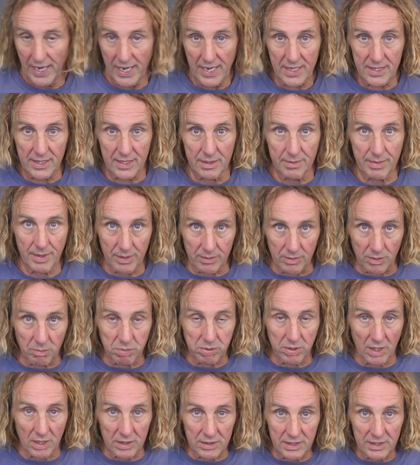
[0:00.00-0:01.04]
handy to be able to
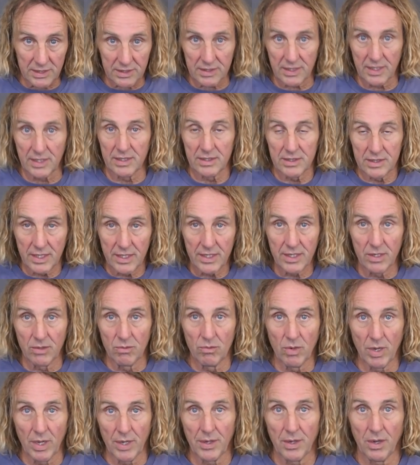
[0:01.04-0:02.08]
plug these things in
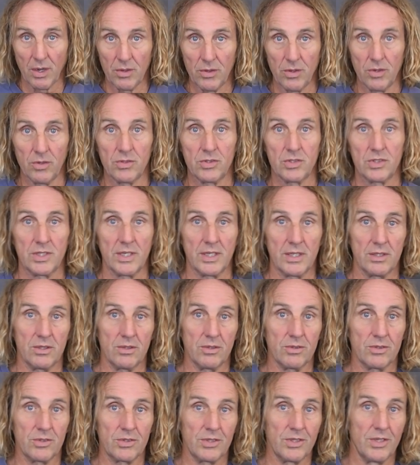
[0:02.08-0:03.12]
and run all those
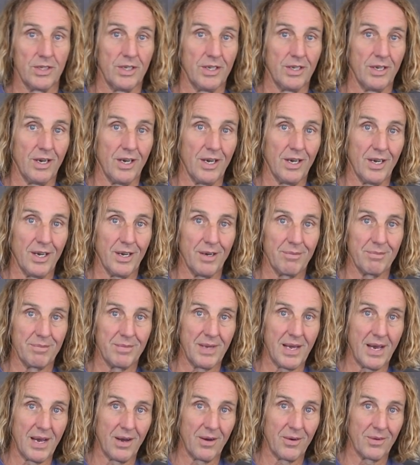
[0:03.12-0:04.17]
signals um,
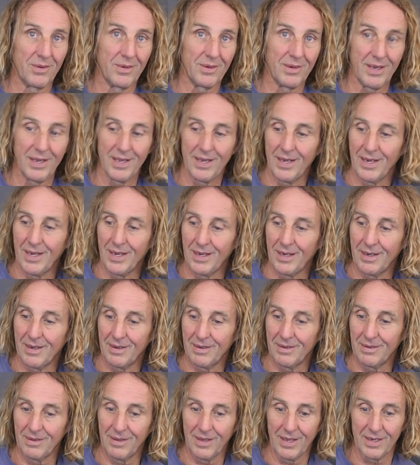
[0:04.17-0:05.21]
down
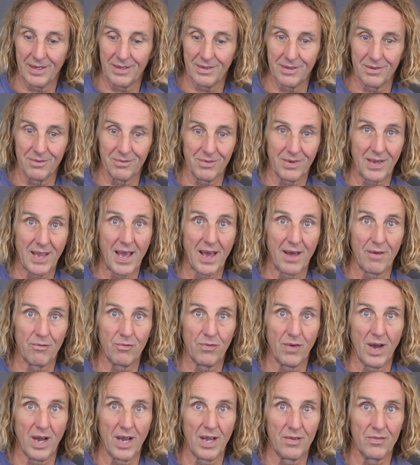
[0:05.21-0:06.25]
a length of
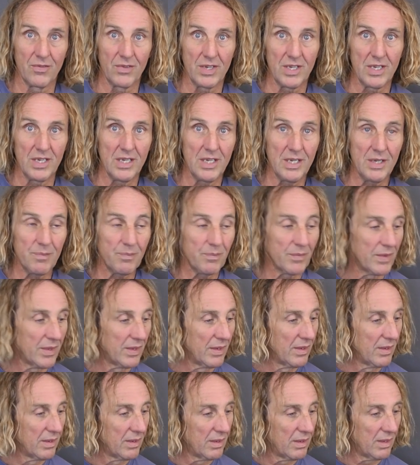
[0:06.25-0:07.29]
Cat5e.
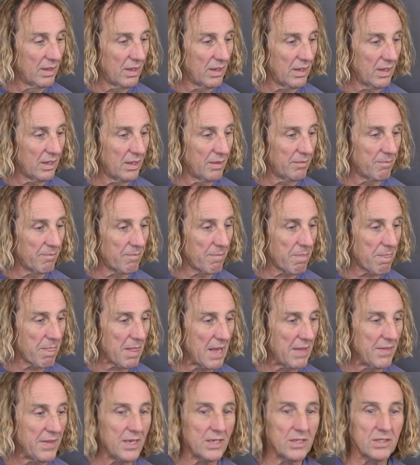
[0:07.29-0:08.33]
Um,
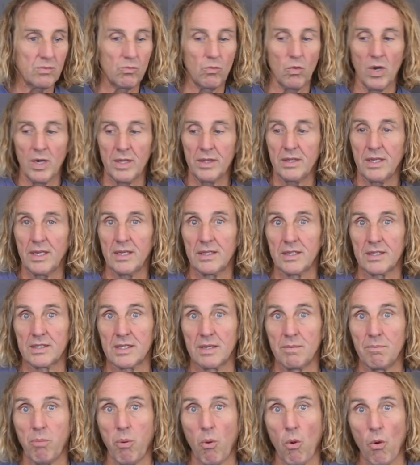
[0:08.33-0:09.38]
I think it's one thing
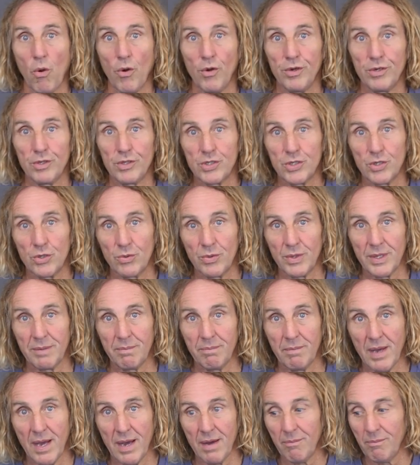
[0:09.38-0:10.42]
that's important to
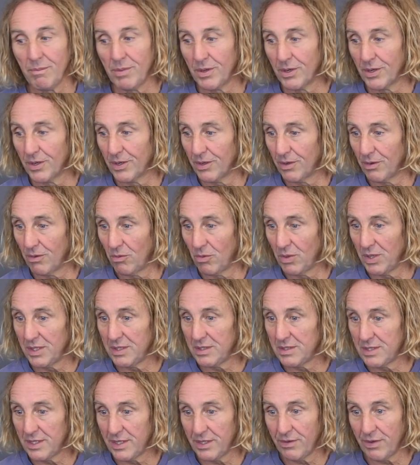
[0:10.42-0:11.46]
remember
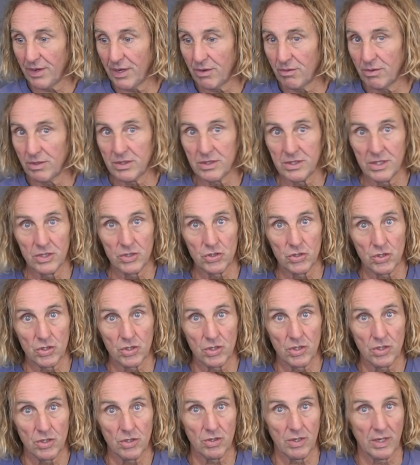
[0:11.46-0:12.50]
when dealing with
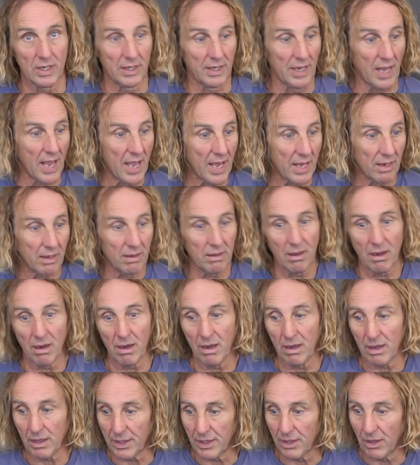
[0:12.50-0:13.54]
digital and
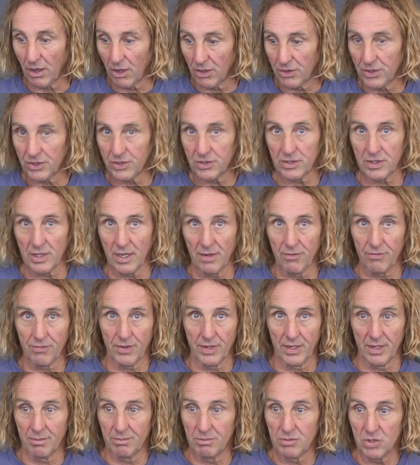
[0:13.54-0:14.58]
analog and all this stuff
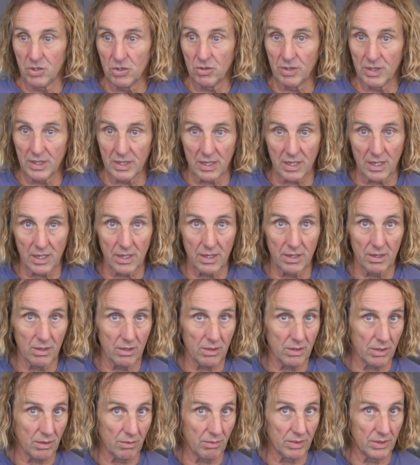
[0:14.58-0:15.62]
that I'm doing
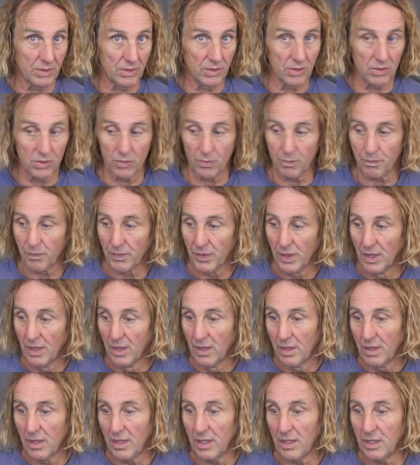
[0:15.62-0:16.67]
here that we do
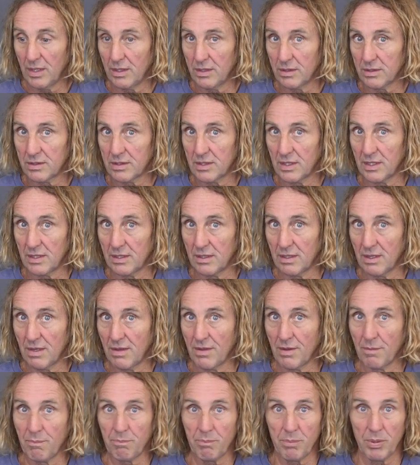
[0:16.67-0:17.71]
is that
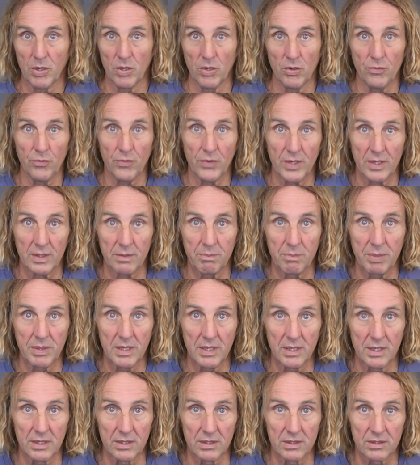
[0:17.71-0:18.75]
the perfect
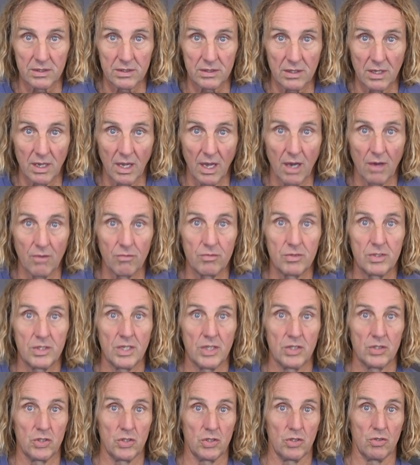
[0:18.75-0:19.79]
piece of
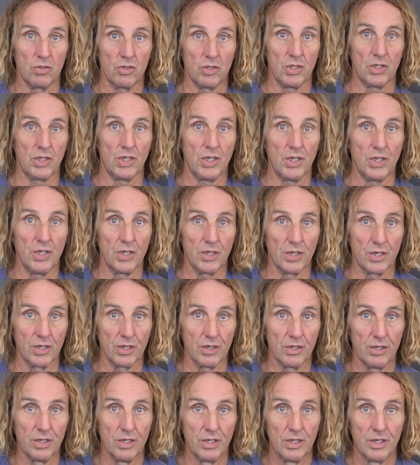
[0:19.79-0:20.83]
digital
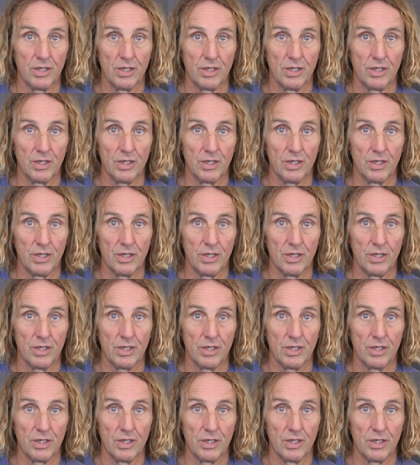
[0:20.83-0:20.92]
gear